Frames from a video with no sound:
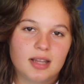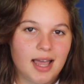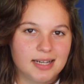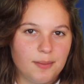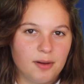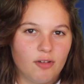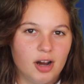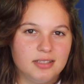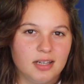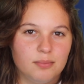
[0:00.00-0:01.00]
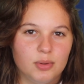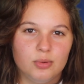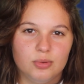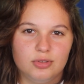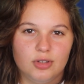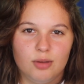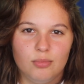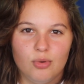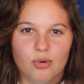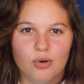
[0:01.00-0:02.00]
academic writing, but also
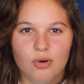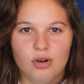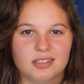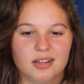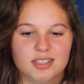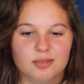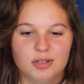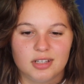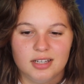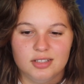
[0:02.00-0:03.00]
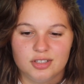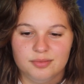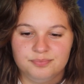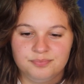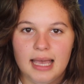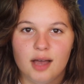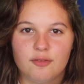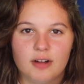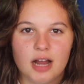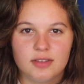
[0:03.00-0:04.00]
more science communication. And
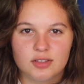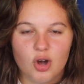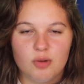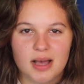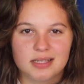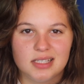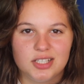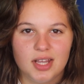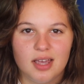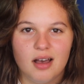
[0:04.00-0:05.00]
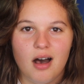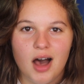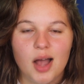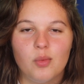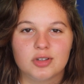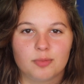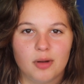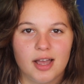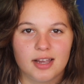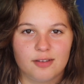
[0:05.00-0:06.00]
throughout this whole master's year, I was
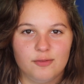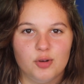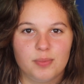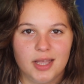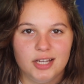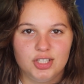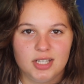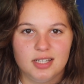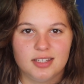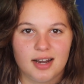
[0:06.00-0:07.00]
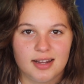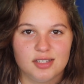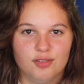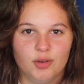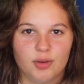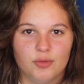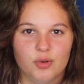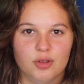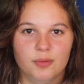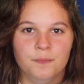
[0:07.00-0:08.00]
applying for PhDs and interviewing
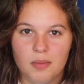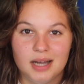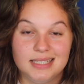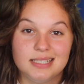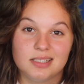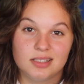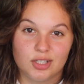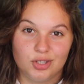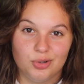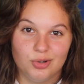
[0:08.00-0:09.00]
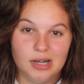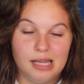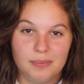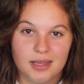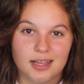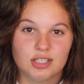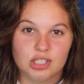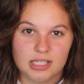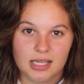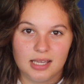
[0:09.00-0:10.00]
for them. I didn't secure a
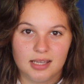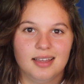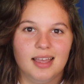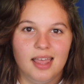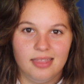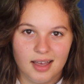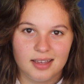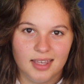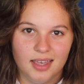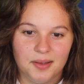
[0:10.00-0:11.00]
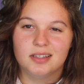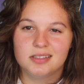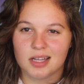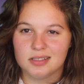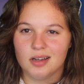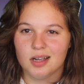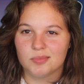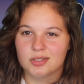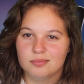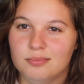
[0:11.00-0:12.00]
PhD in that year. Sad
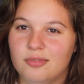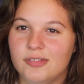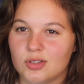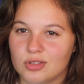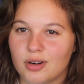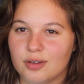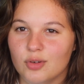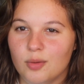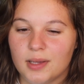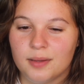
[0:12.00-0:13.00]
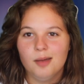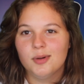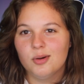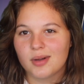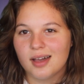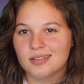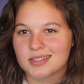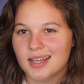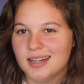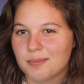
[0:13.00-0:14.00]
times. Feel sorry for me. But we'll get onto that in a